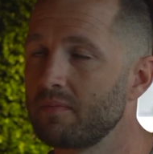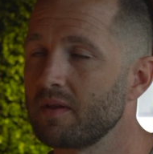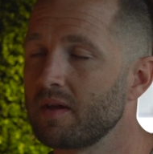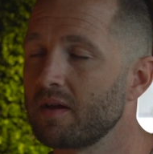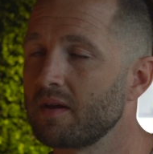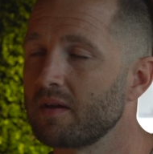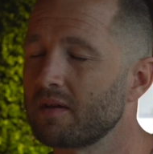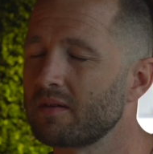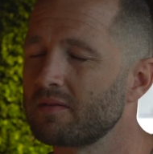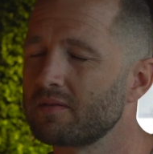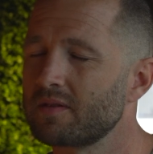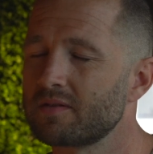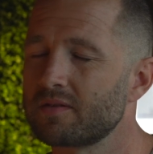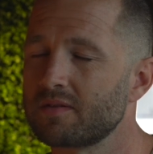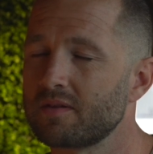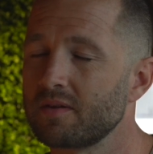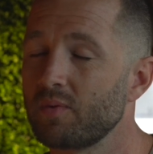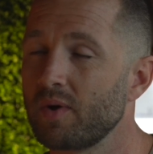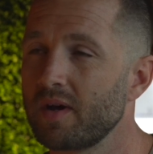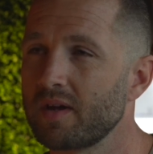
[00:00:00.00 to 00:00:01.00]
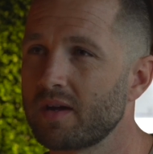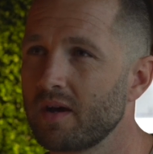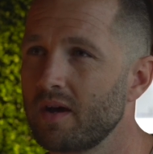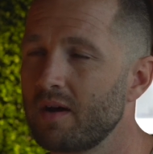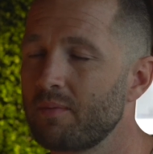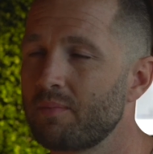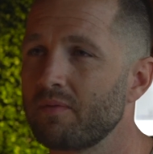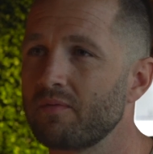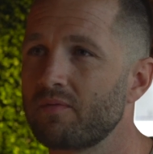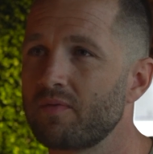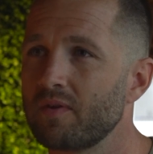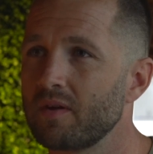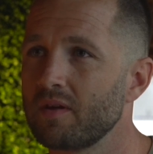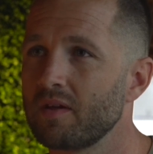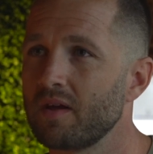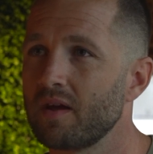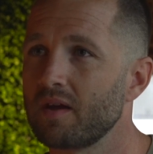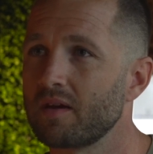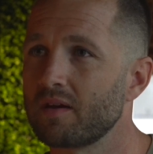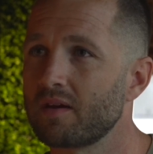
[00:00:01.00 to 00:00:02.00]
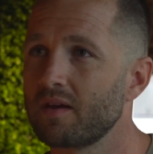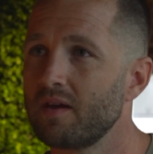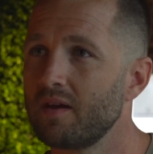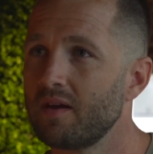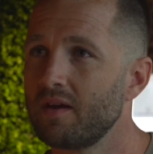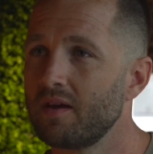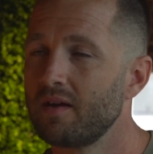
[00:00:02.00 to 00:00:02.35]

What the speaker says: Like, just to wake up and feel like